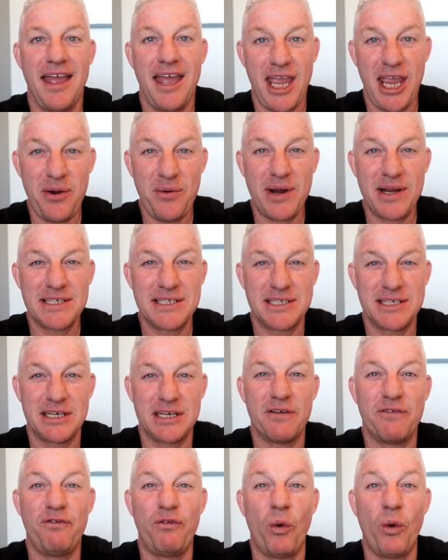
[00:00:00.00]
He raises it
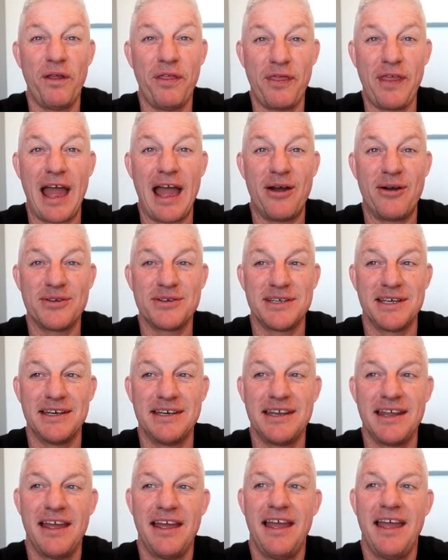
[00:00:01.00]
to four
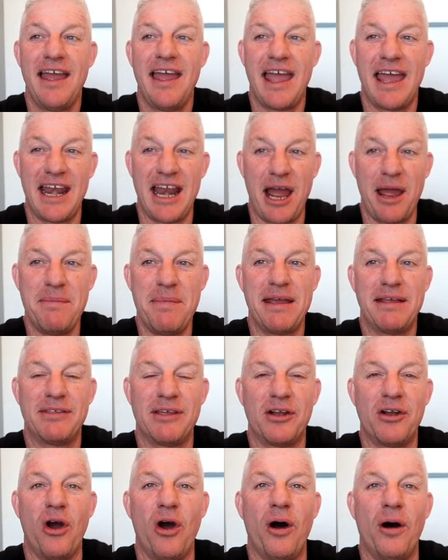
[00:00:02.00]
thousand, and I make
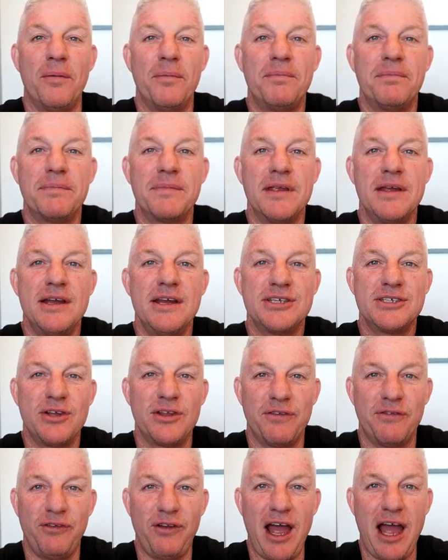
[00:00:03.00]
the call. So
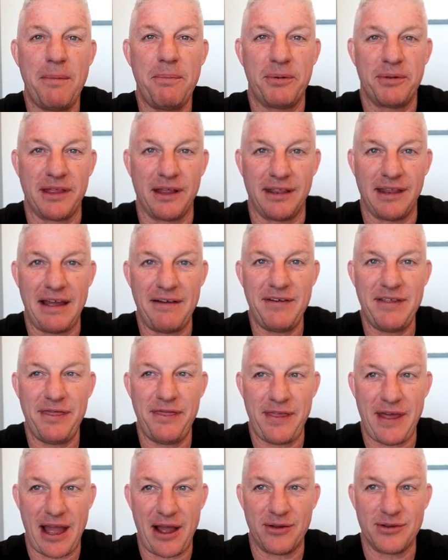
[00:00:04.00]
the flop with eleven
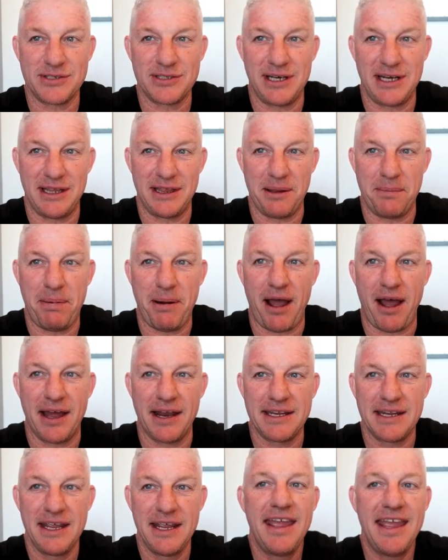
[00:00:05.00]
thousand in the
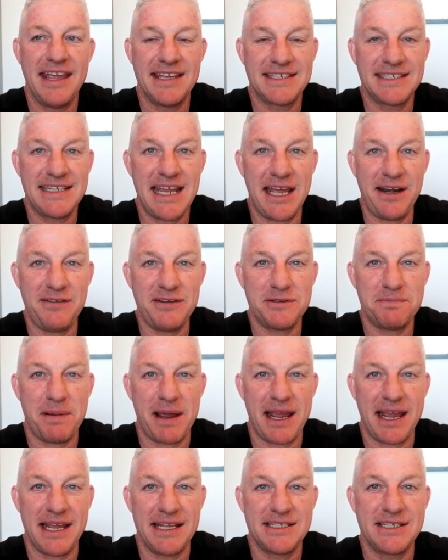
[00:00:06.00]
pot is ten of
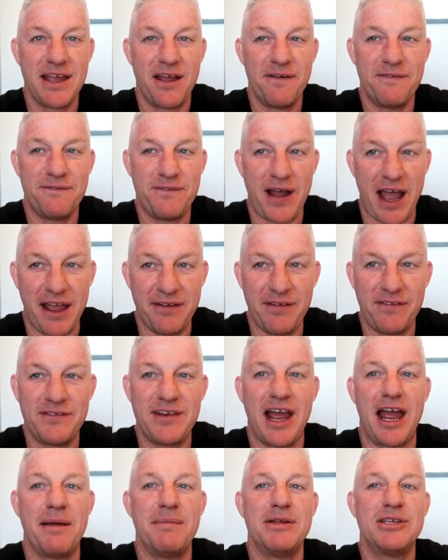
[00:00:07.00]
spades, five of
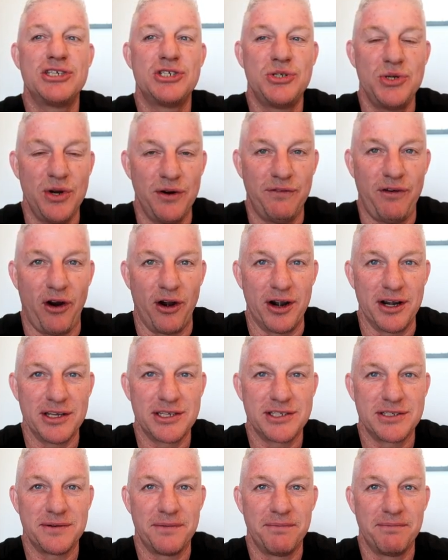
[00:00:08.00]
diamonds, two of
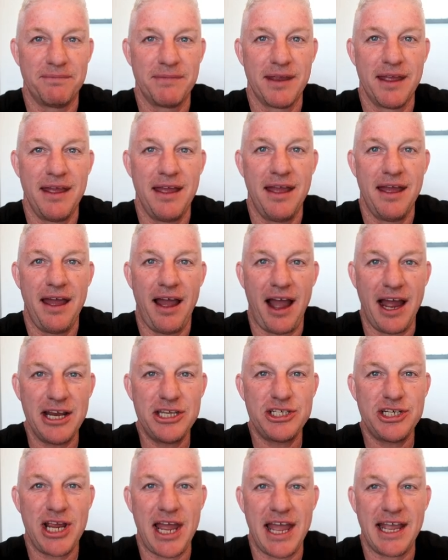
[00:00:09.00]
hearts. I
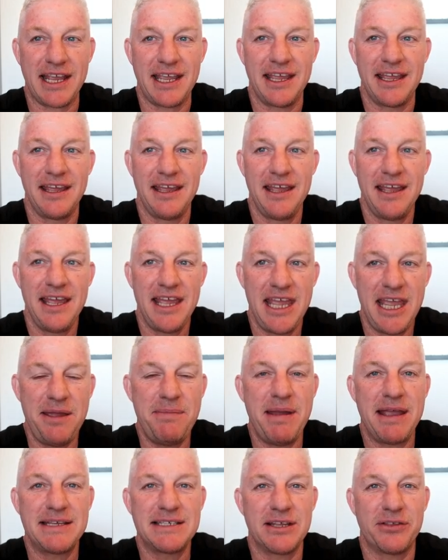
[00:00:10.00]
check, he
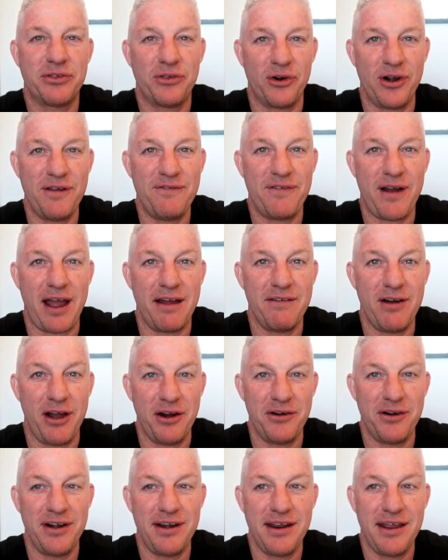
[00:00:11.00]
makes it thirty-five
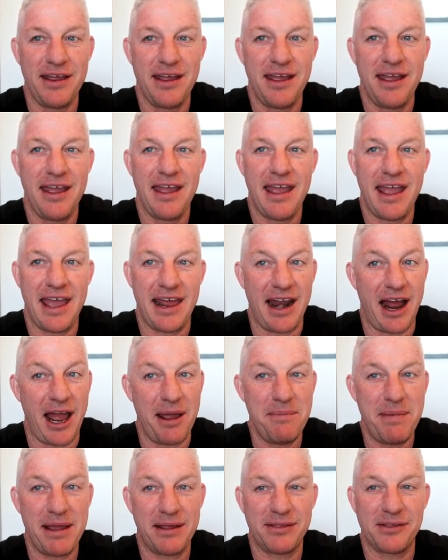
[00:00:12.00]
hundred, and
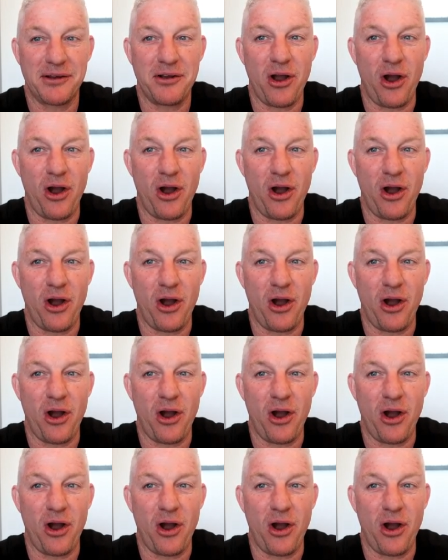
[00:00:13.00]
I make the